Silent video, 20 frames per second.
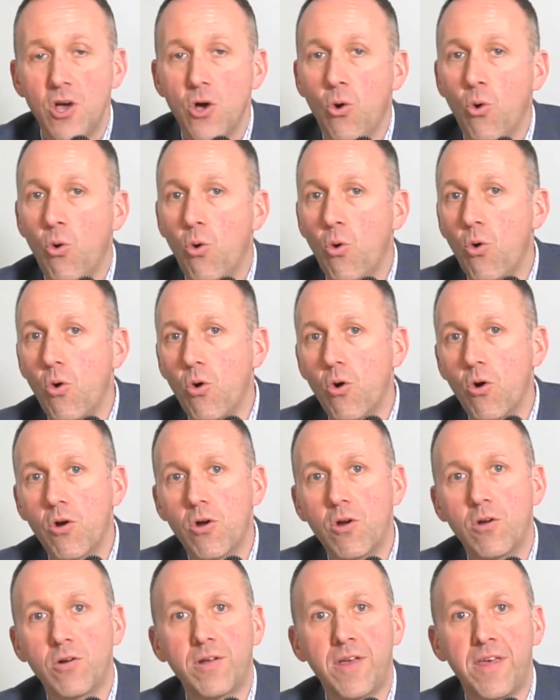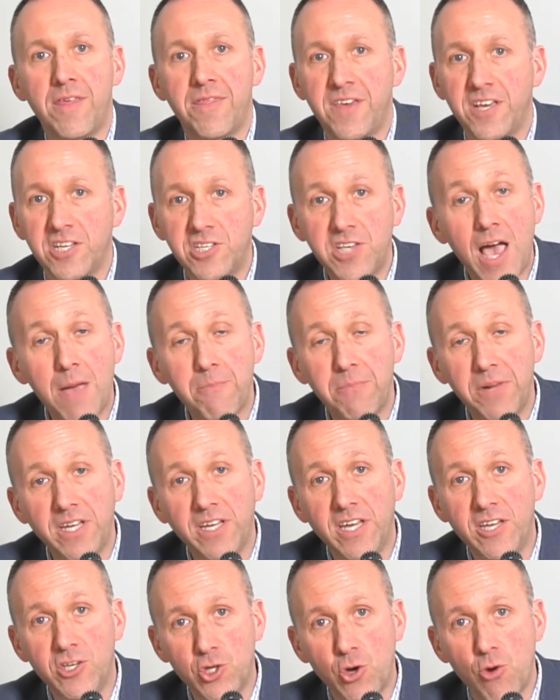or things
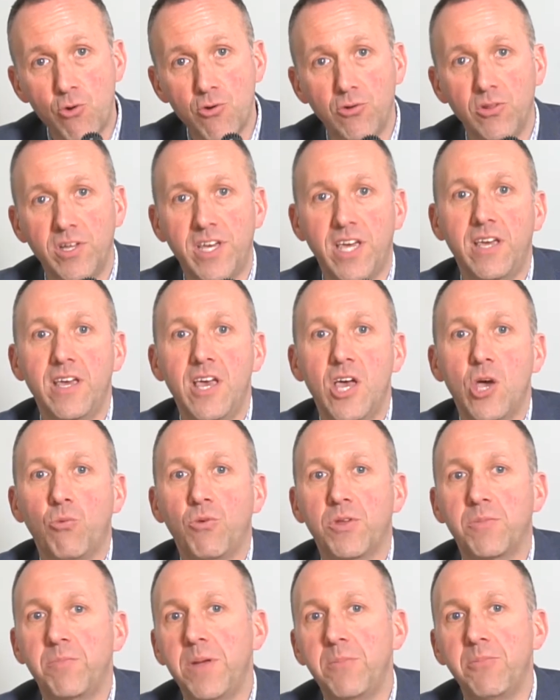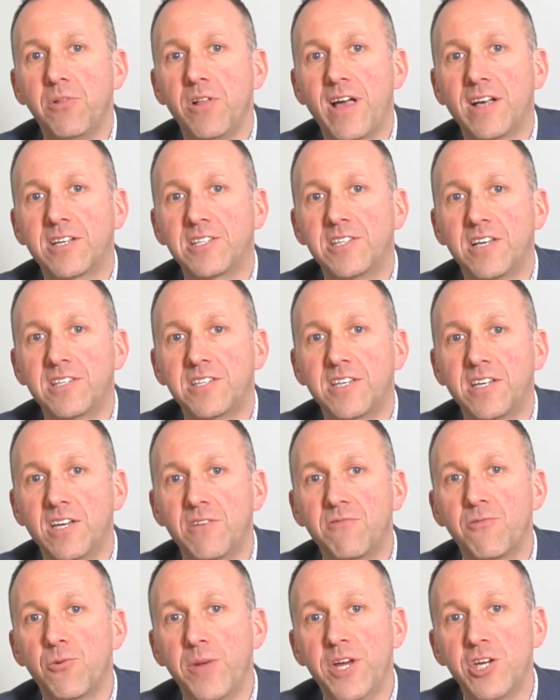happening internally with people accessing
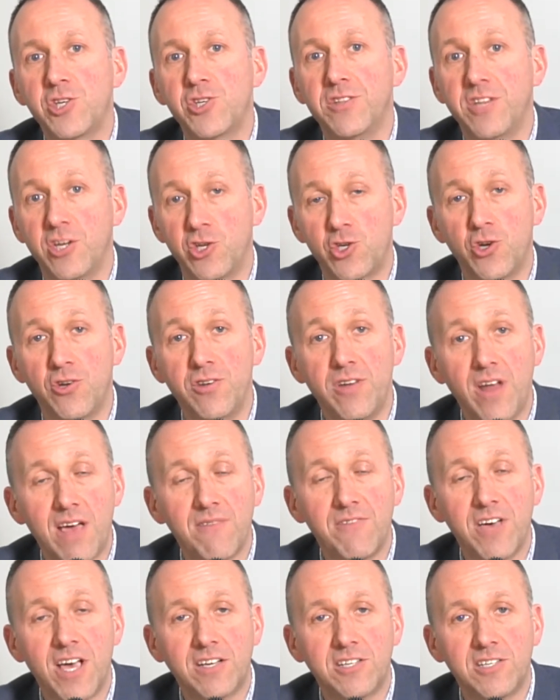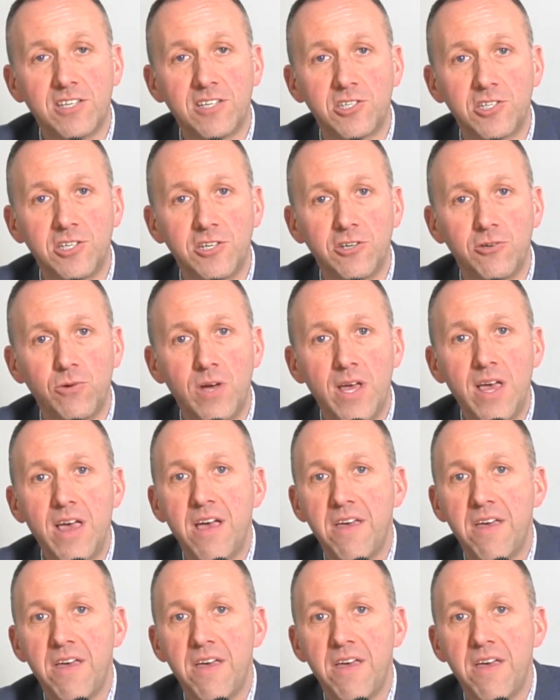information they shouldn't have access to,